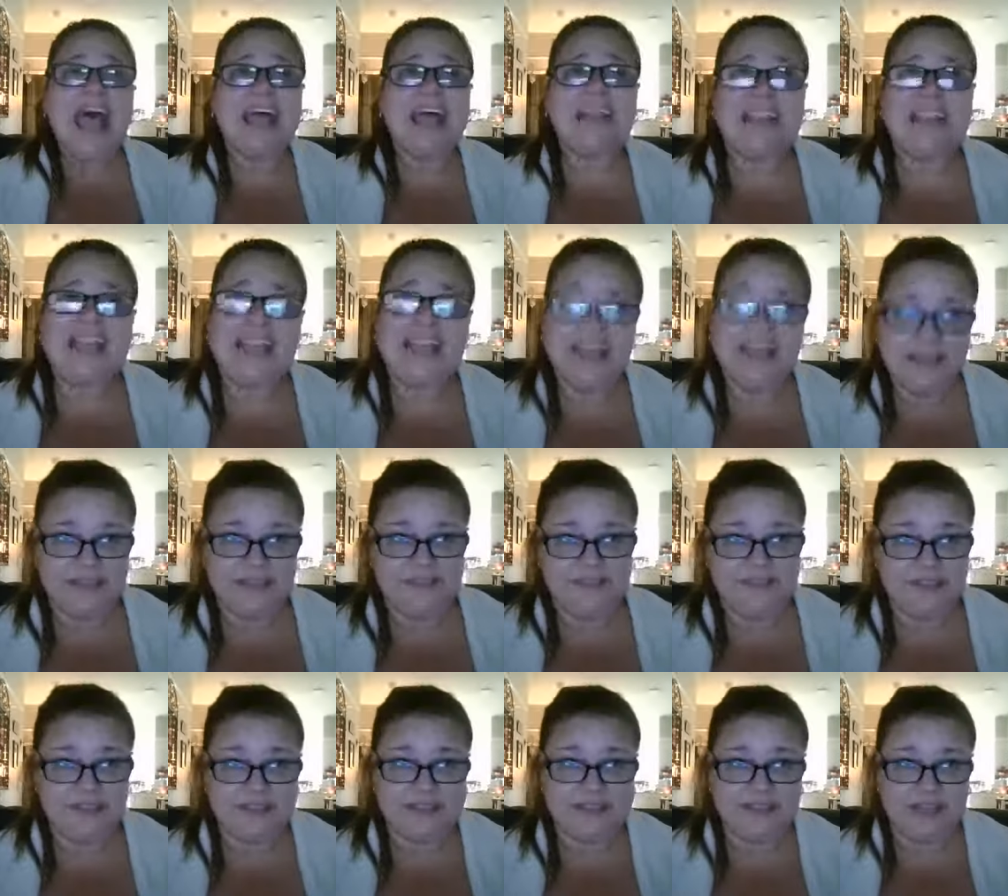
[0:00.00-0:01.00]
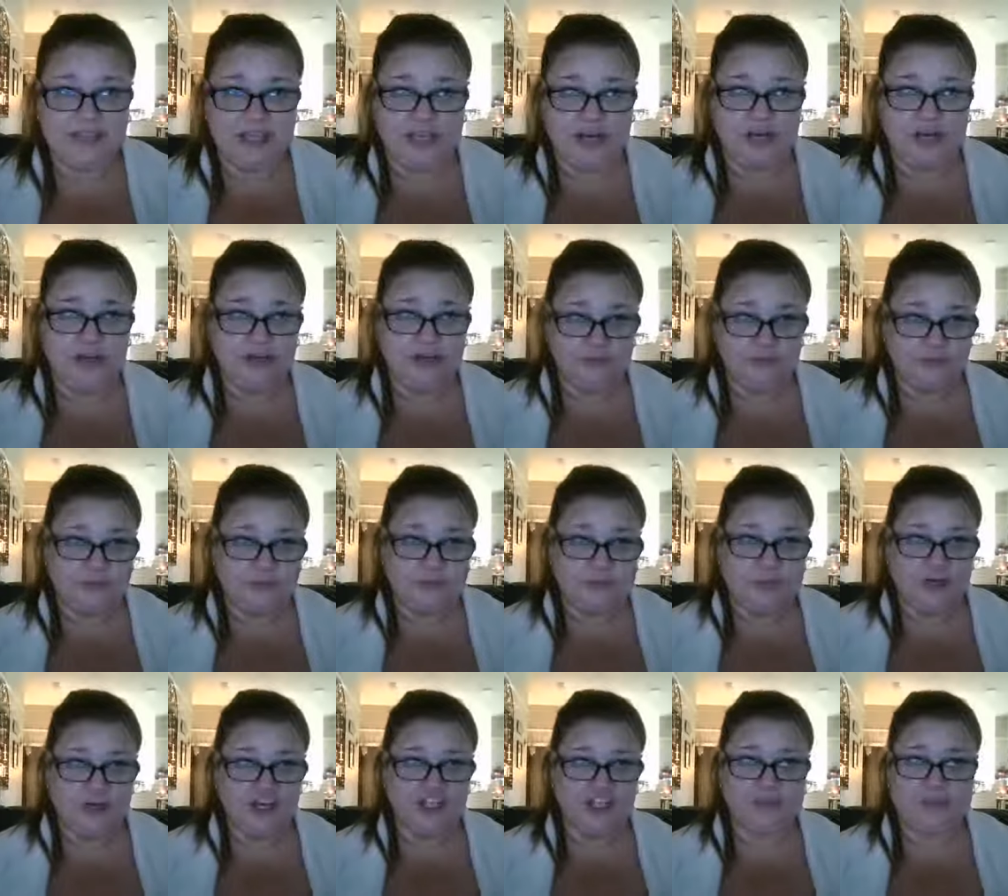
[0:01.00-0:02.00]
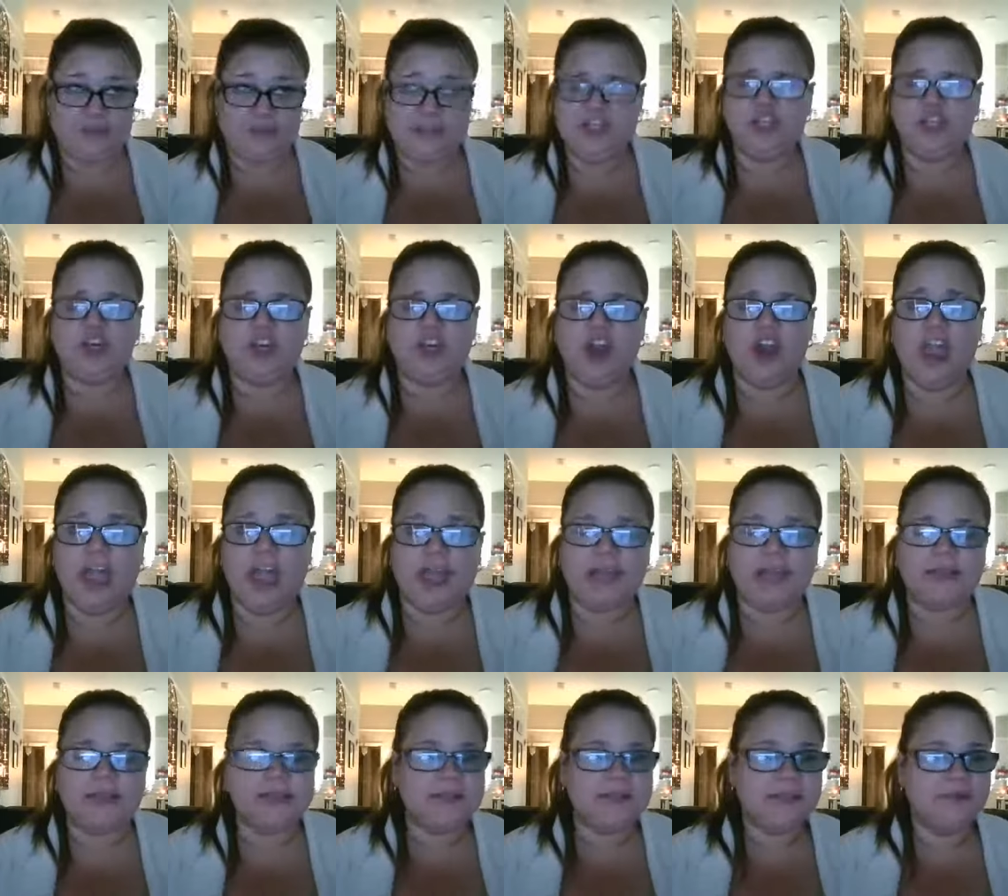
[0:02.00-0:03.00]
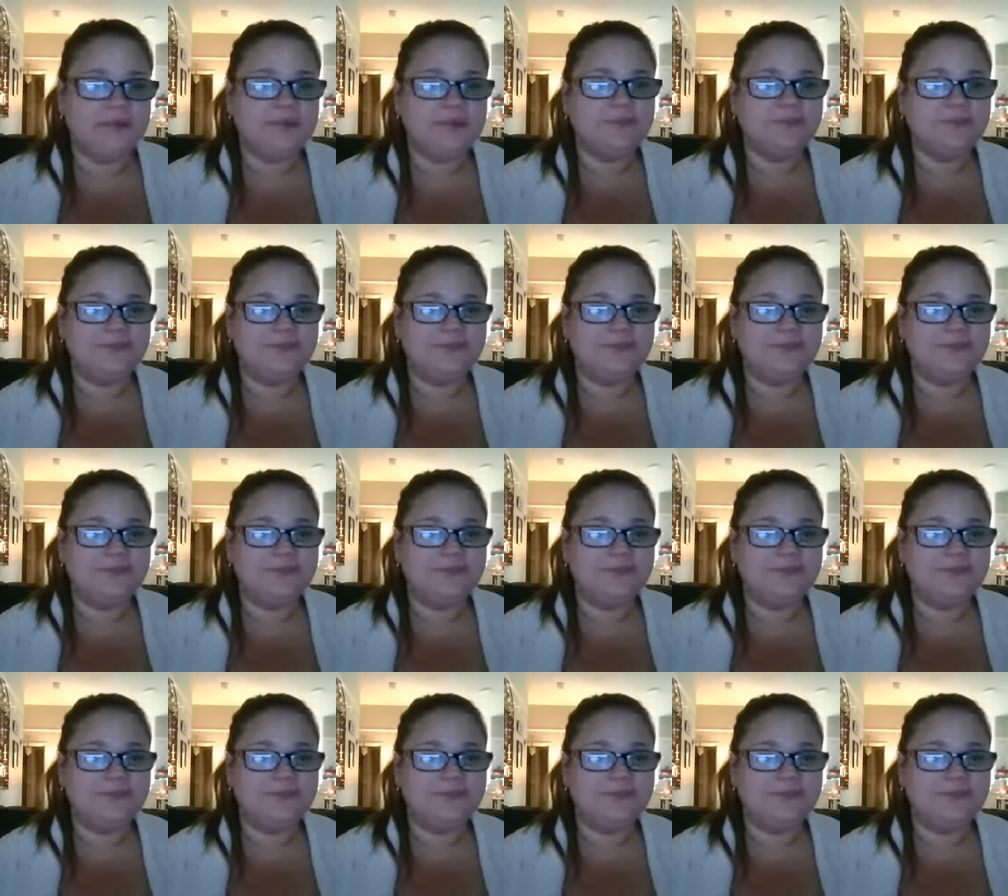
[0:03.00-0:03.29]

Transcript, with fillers: at the end of this year, Spirit's been correct.